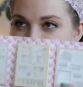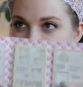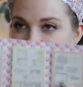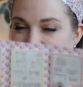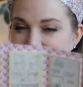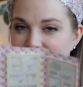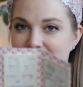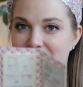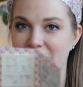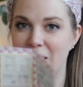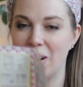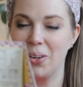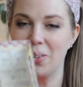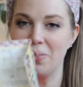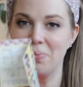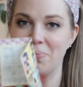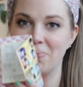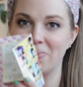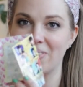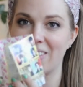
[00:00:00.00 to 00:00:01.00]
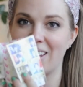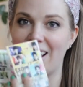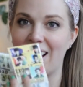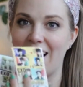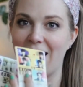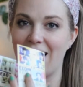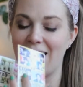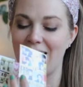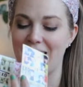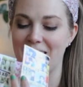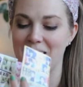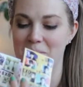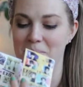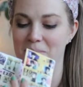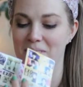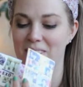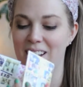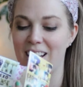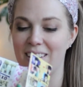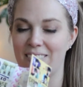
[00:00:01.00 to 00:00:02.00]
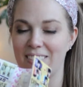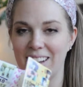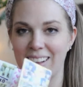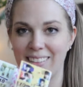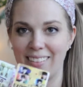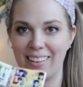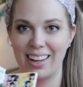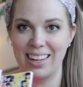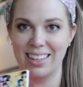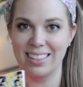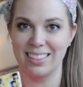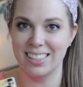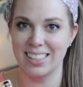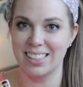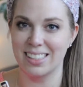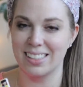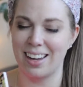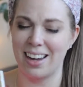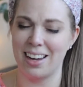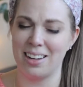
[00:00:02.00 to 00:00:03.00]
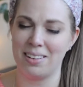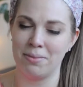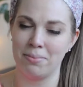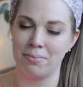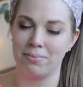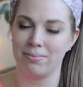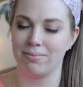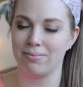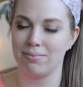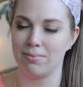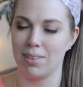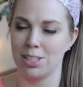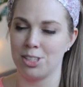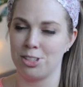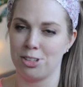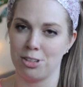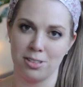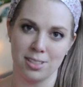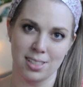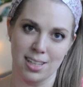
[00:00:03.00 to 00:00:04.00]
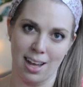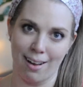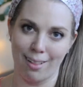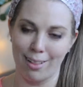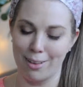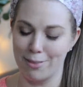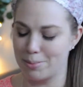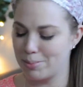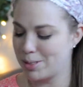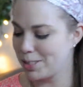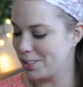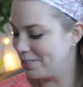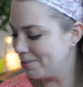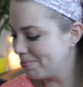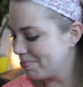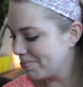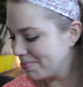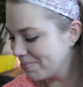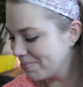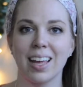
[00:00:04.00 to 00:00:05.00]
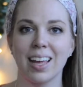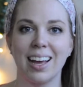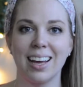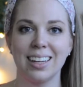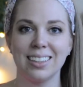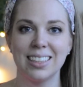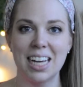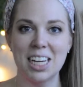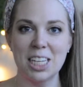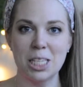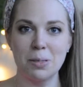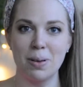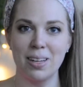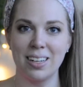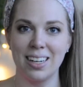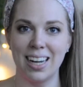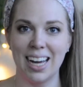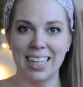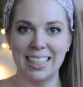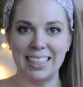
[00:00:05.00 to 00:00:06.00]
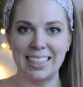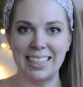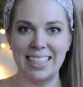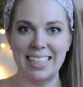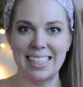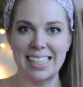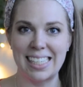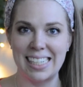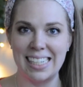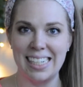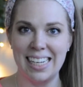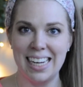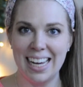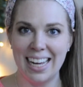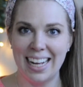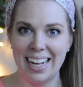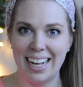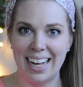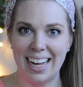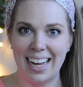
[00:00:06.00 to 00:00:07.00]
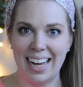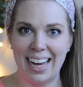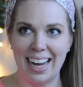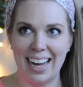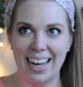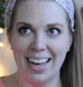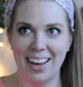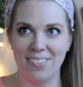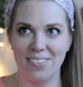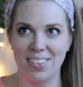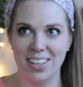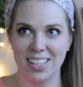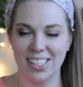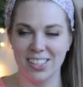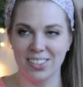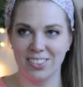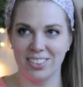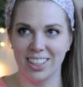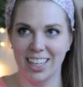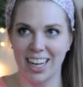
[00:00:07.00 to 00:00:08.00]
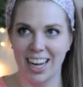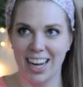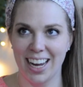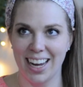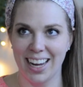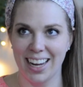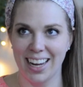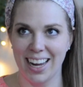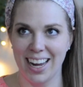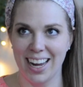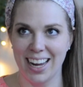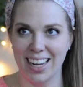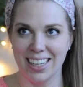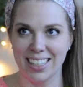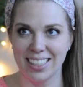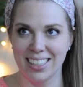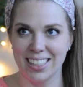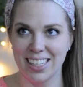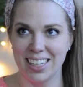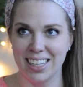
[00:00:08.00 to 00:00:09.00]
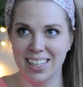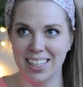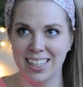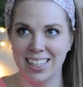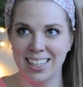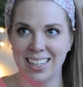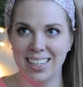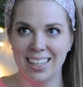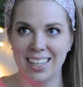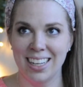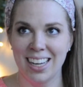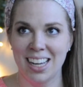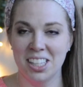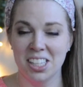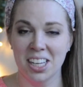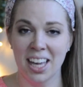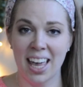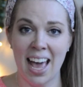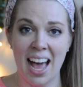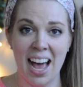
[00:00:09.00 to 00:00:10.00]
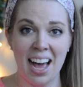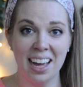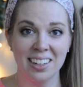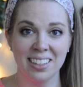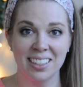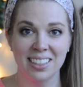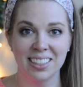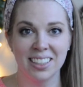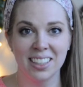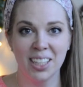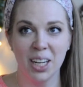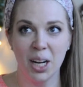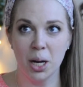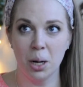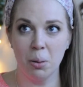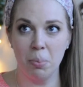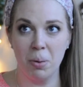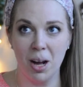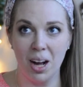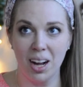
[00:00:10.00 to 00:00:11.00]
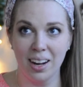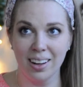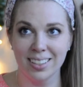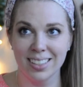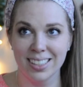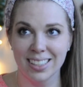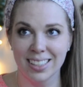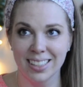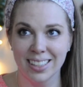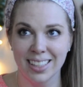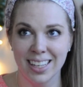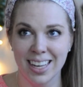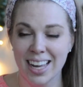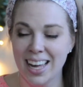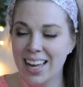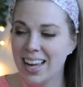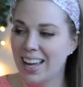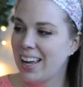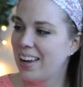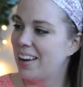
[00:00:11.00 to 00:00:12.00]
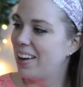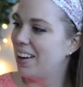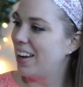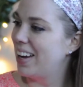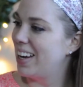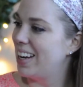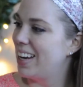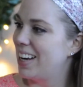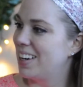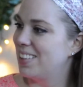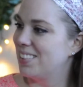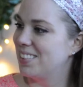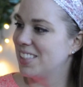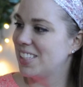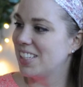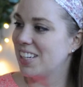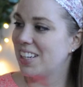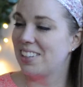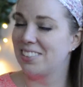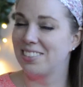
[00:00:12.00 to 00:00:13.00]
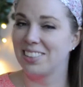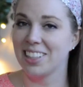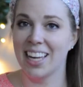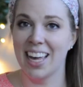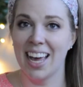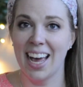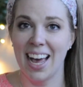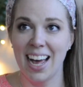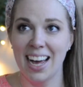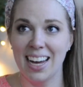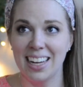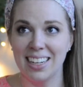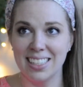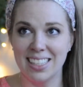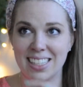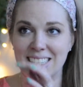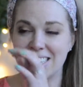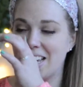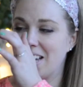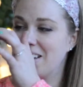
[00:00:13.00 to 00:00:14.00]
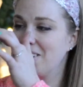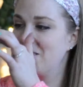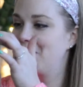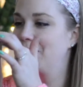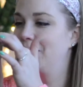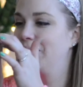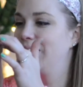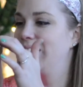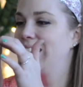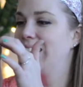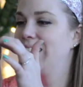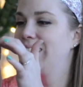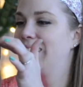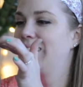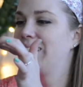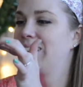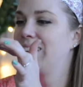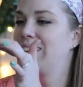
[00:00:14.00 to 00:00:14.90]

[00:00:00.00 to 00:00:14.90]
two. So I am loving these, and my students kind of love them too. And last but not least, I have this little guy, and it's a cat in a box, and the cat is actually,